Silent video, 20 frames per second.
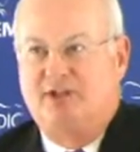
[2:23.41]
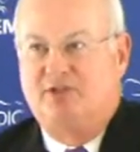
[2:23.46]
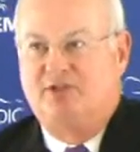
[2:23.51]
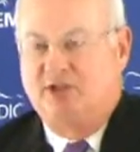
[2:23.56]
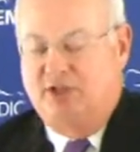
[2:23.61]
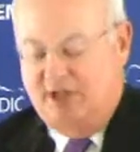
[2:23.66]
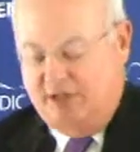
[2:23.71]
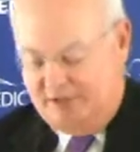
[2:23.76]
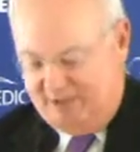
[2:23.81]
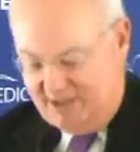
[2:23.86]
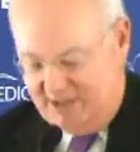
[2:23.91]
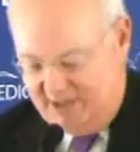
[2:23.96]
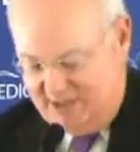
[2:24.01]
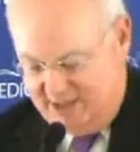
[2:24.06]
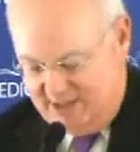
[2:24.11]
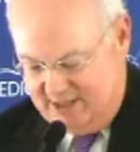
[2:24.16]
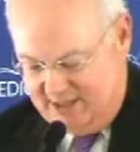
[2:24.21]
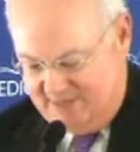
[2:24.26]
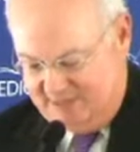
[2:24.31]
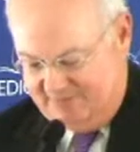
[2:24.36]
and Jenna
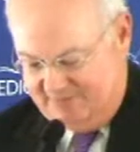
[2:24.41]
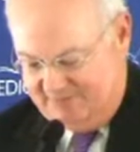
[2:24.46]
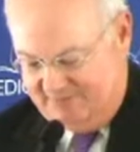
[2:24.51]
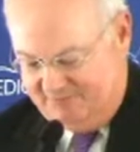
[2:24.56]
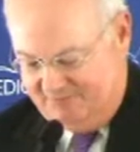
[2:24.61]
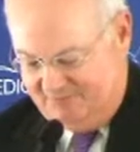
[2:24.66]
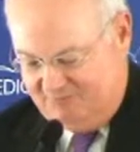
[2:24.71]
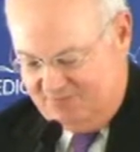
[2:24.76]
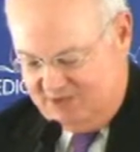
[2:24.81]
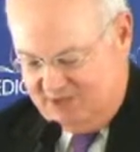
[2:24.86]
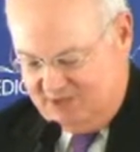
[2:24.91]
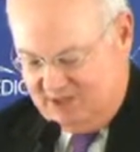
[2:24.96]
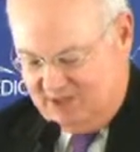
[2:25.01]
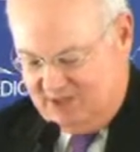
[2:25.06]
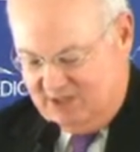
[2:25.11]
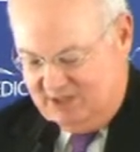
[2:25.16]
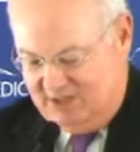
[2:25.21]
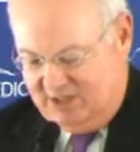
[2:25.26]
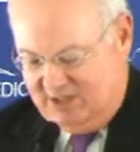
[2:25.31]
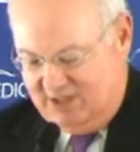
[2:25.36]
Greathouse,
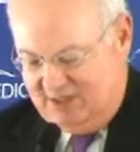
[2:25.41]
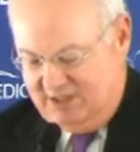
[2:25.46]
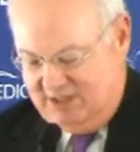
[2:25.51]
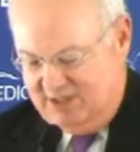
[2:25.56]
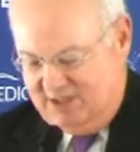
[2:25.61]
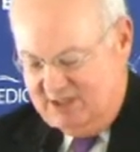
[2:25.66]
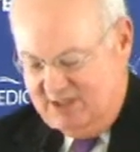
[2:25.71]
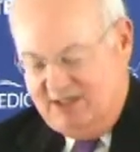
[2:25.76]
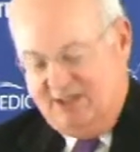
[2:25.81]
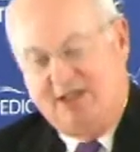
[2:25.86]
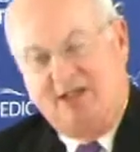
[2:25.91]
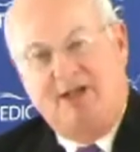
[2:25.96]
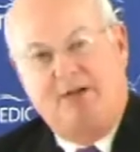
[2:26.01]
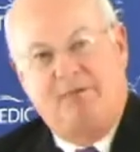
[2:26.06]
and the